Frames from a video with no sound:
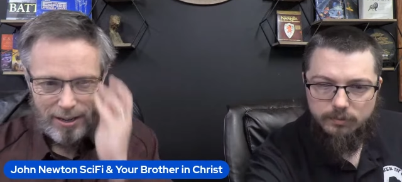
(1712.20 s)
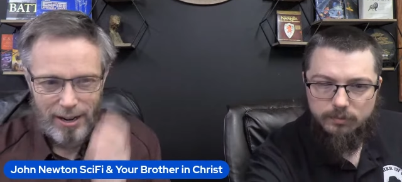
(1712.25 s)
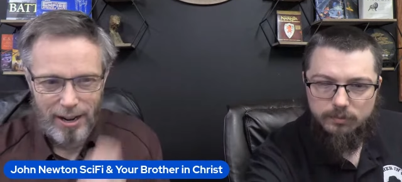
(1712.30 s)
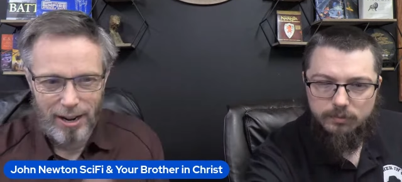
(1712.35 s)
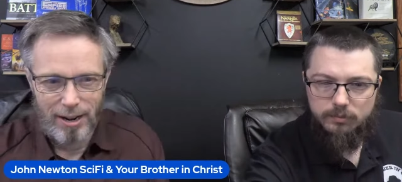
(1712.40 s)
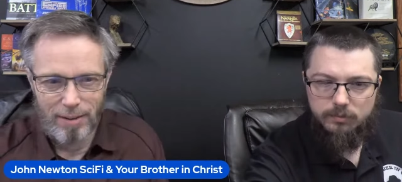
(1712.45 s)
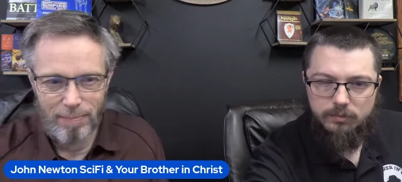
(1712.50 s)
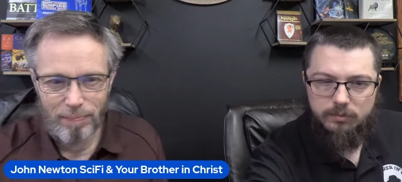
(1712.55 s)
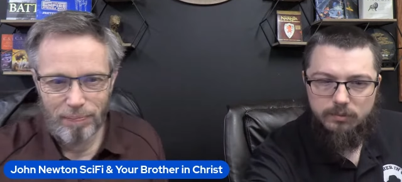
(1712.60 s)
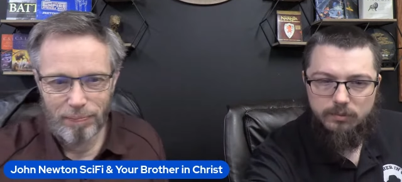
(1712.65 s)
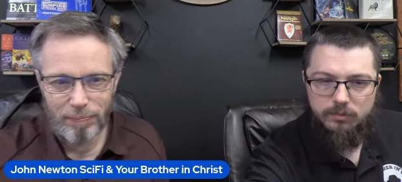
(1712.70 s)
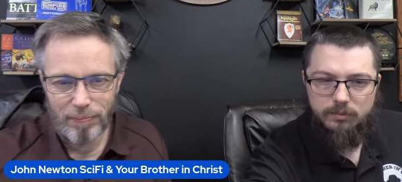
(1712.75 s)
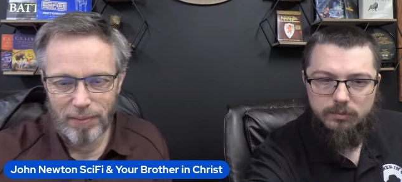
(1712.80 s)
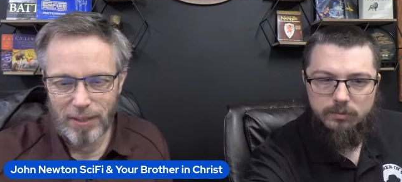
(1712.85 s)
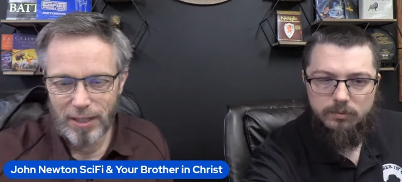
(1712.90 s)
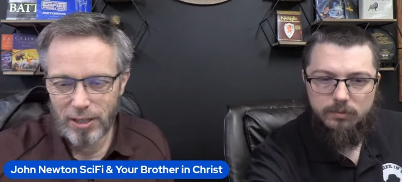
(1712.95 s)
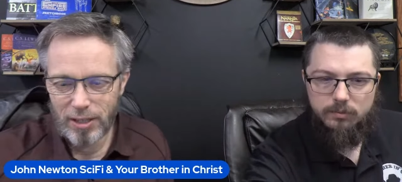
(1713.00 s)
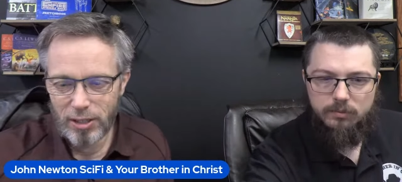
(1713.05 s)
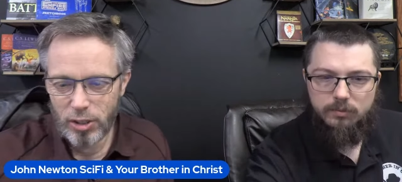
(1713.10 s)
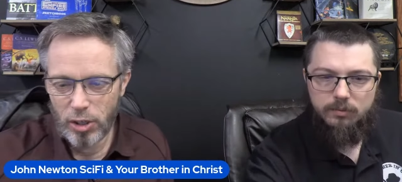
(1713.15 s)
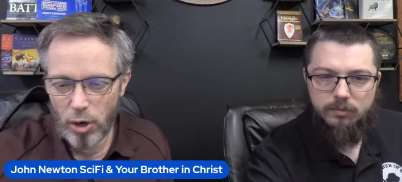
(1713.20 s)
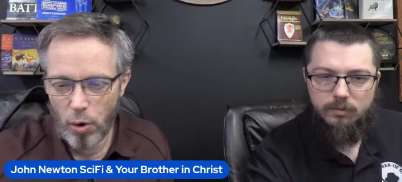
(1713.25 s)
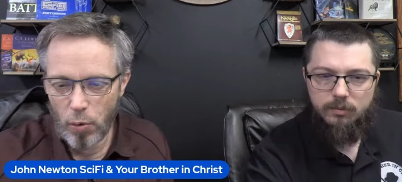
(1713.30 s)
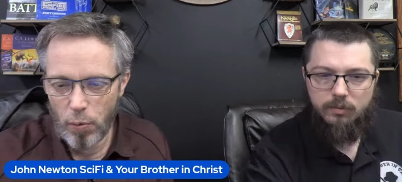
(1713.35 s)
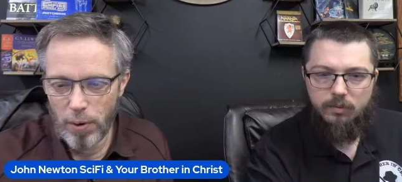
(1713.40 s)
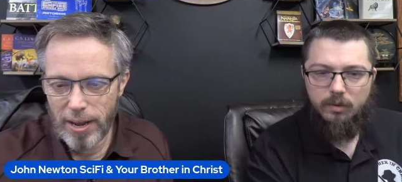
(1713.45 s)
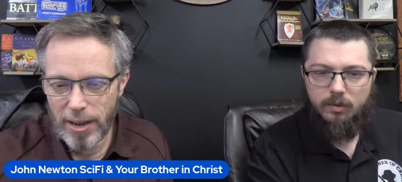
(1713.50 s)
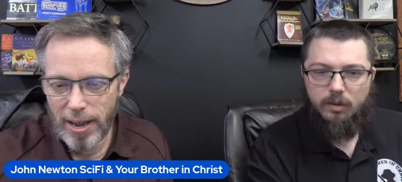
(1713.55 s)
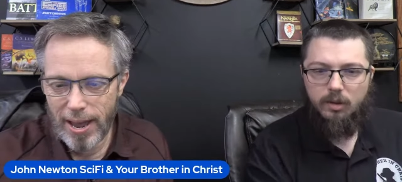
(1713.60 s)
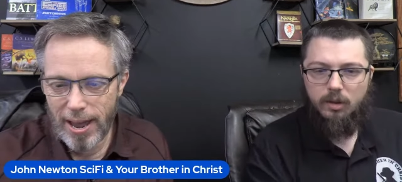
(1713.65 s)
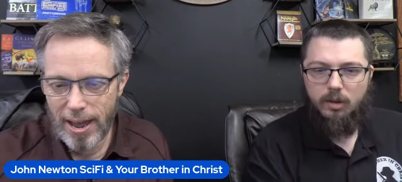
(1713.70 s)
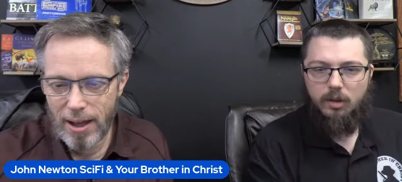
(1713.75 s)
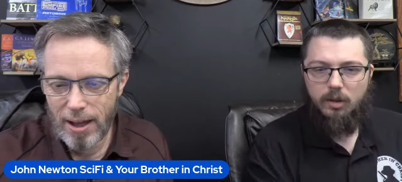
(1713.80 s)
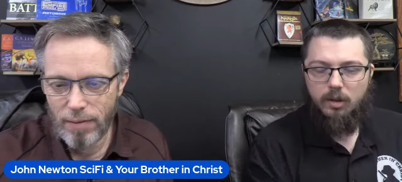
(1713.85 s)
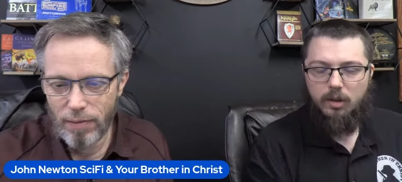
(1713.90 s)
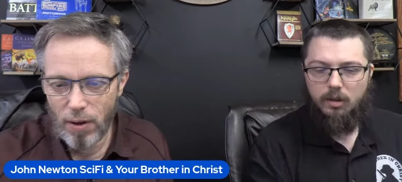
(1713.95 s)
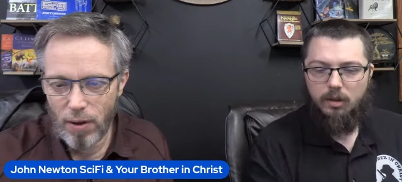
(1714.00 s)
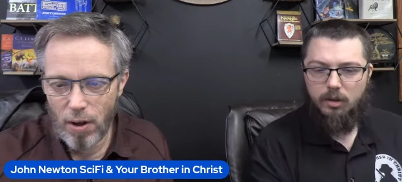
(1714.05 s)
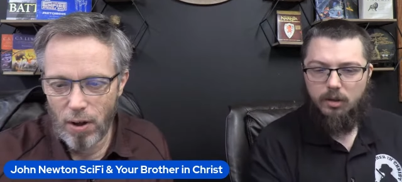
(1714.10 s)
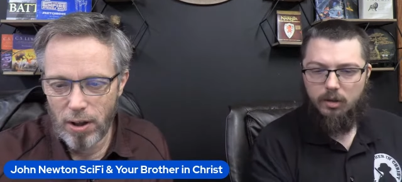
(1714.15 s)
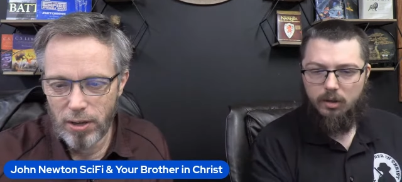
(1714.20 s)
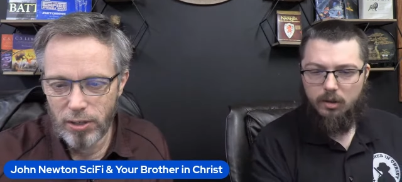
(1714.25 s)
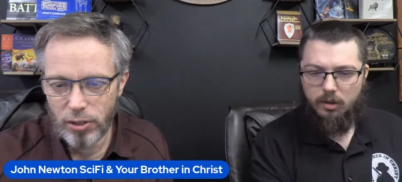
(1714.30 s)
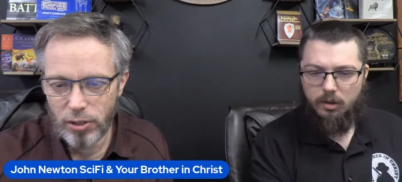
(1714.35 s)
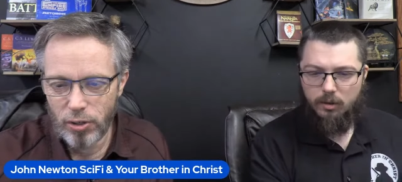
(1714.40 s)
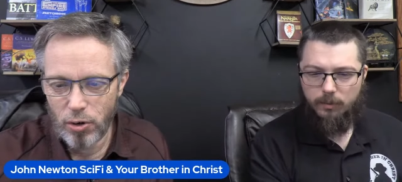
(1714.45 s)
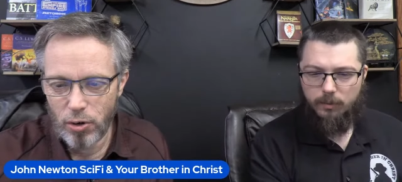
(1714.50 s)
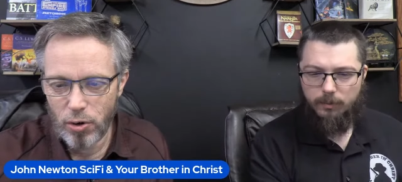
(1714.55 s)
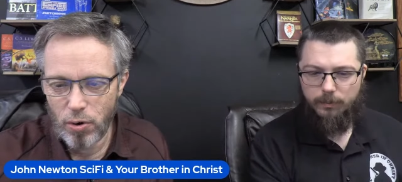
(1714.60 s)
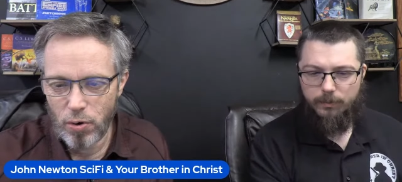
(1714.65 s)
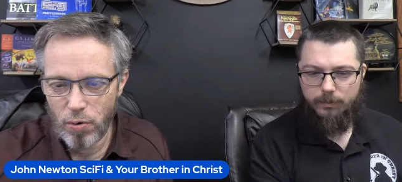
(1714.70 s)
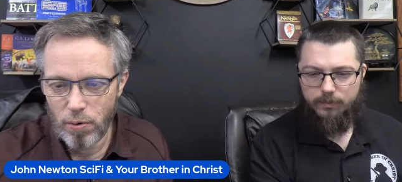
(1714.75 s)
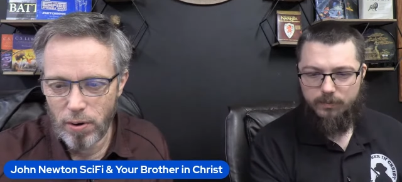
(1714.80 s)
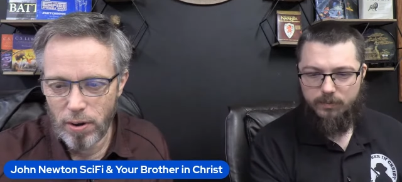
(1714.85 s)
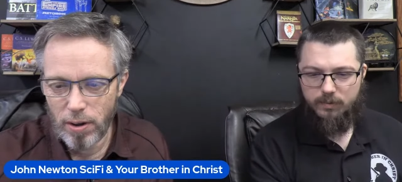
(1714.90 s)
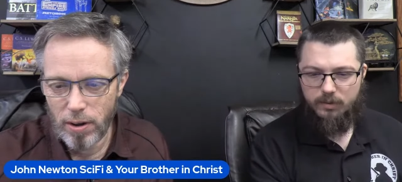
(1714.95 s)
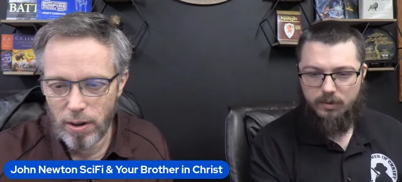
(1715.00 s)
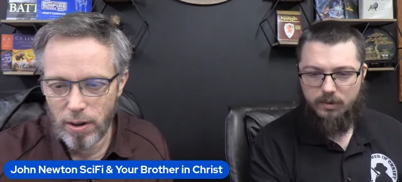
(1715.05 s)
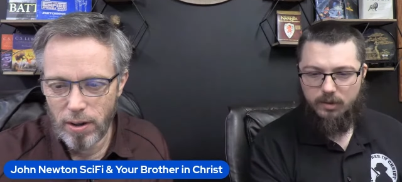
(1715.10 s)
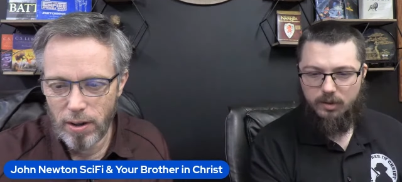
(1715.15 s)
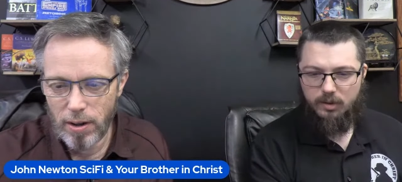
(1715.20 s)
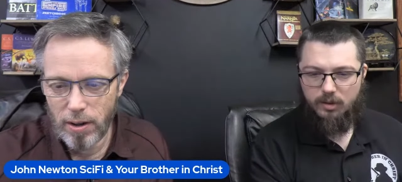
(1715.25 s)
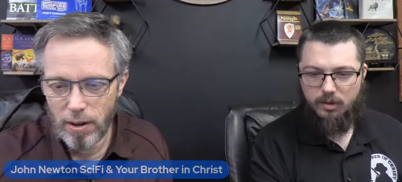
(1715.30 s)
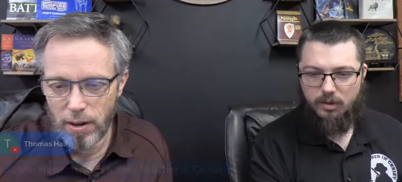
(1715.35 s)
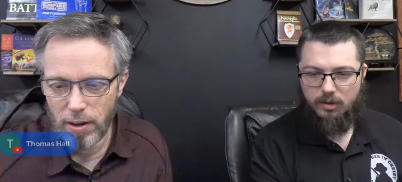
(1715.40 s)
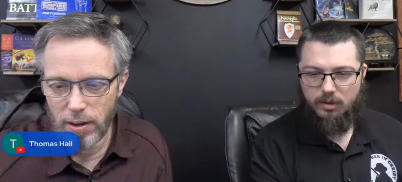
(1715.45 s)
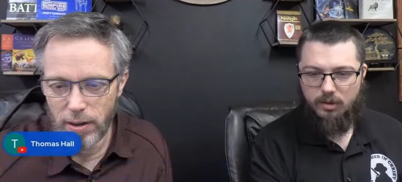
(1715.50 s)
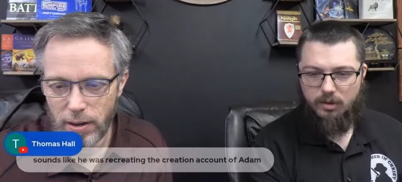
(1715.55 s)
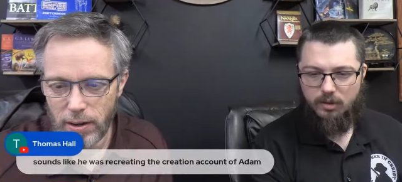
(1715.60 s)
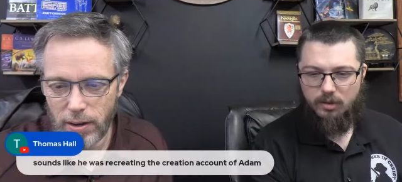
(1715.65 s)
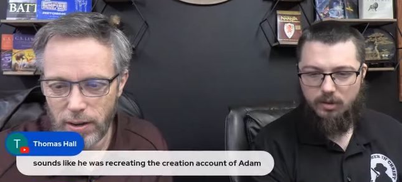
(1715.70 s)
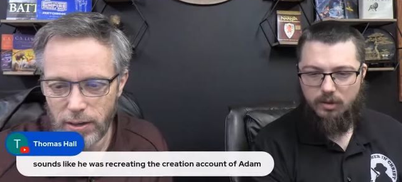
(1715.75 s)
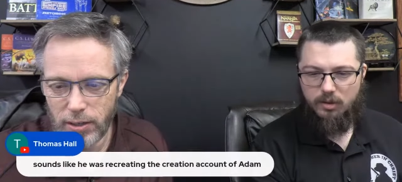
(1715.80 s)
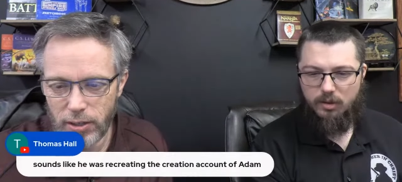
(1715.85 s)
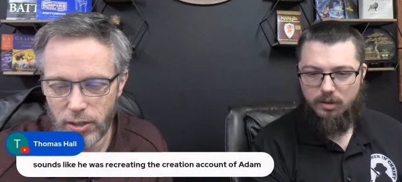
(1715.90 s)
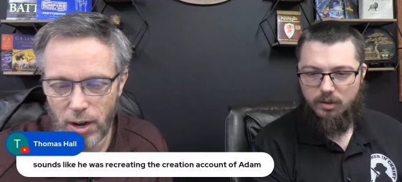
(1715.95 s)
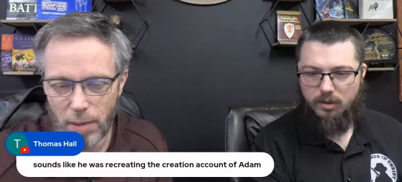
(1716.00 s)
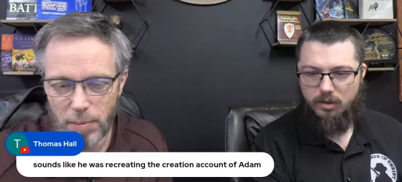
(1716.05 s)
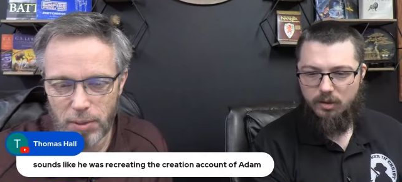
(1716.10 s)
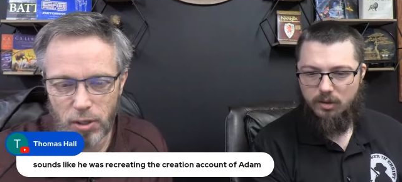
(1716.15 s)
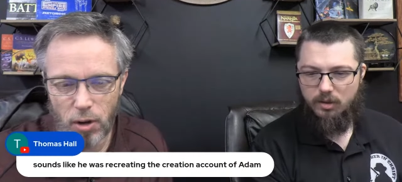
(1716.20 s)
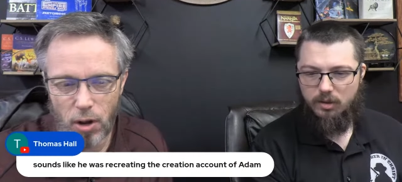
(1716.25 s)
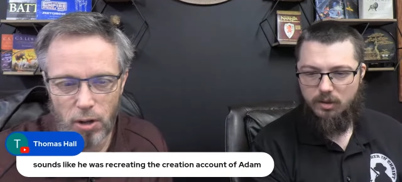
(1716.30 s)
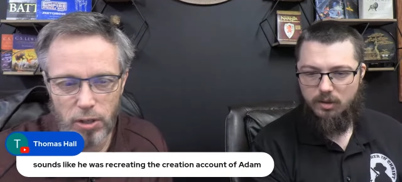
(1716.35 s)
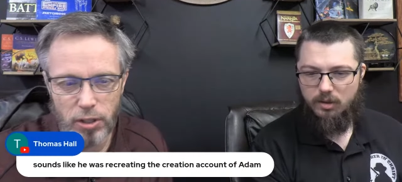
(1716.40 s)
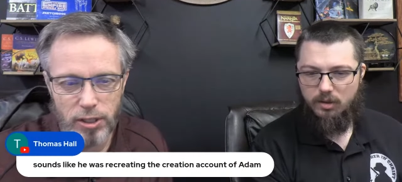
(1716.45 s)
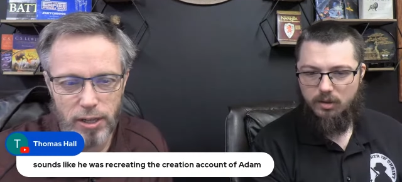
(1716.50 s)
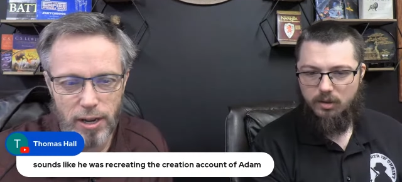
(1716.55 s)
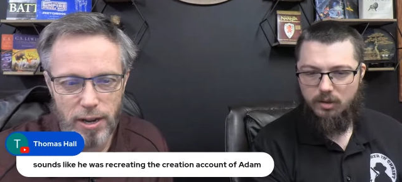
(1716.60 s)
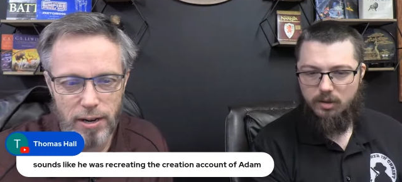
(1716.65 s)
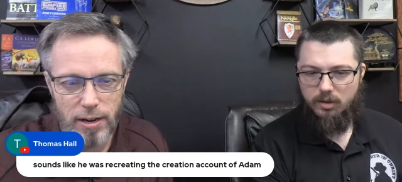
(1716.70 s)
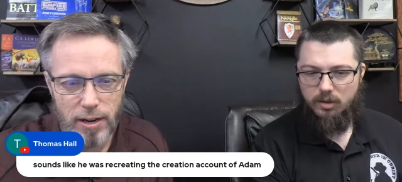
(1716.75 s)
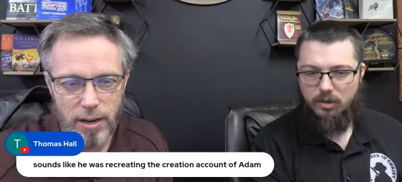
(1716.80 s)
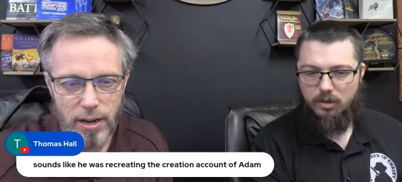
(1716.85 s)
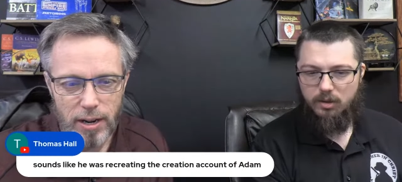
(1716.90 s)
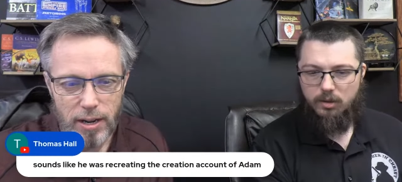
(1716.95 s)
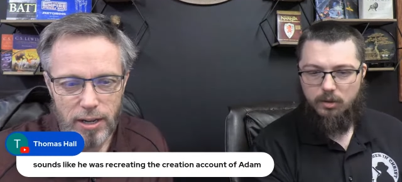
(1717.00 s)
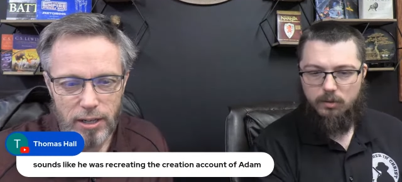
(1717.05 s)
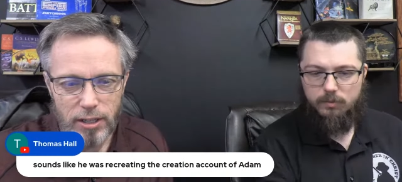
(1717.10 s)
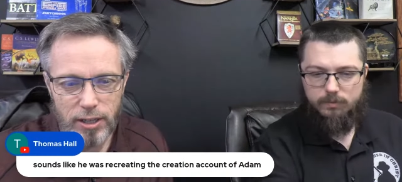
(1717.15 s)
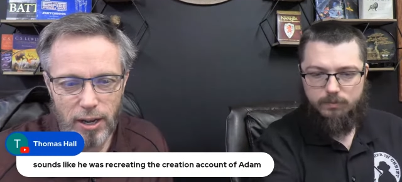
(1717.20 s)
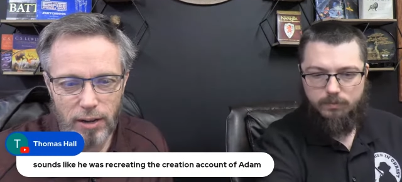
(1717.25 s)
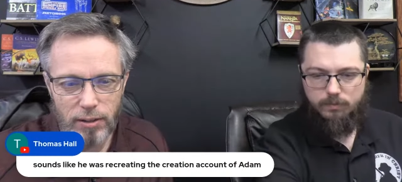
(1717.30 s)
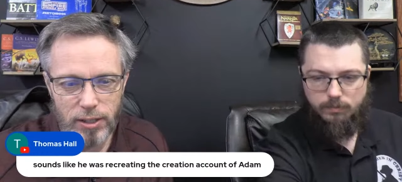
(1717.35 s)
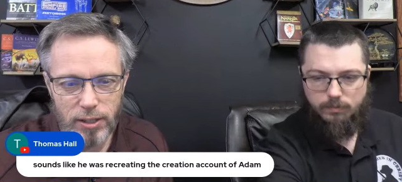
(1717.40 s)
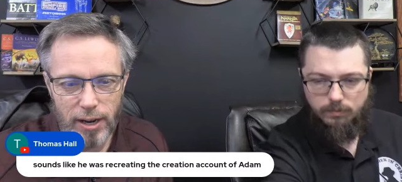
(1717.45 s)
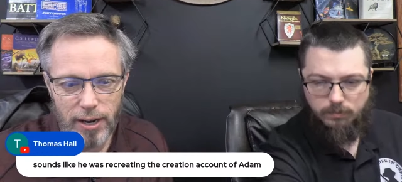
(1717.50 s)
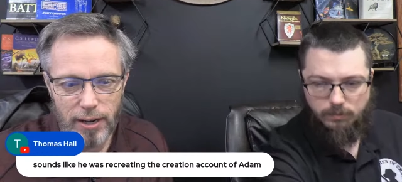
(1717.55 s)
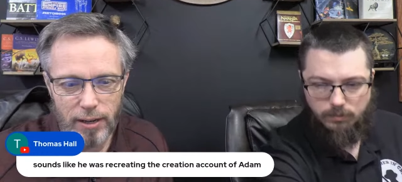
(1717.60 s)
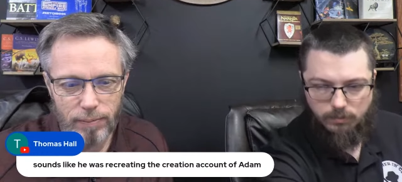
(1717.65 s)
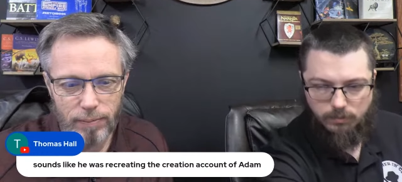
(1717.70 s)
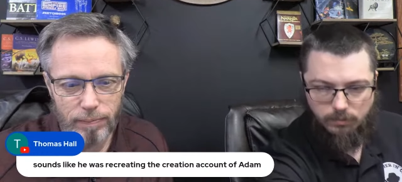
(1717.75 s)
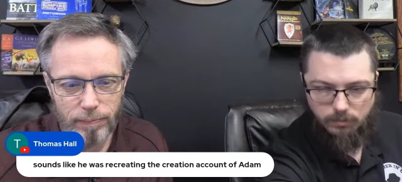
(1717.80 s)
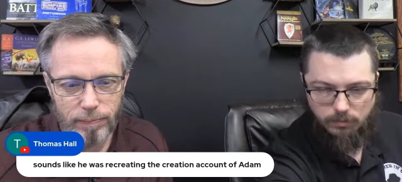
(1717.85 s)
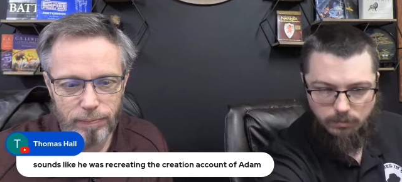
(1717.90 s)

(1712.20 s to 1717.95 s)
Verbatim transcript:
Speaker 1: Um, so we have also uh, Thomas Hall said, sounds like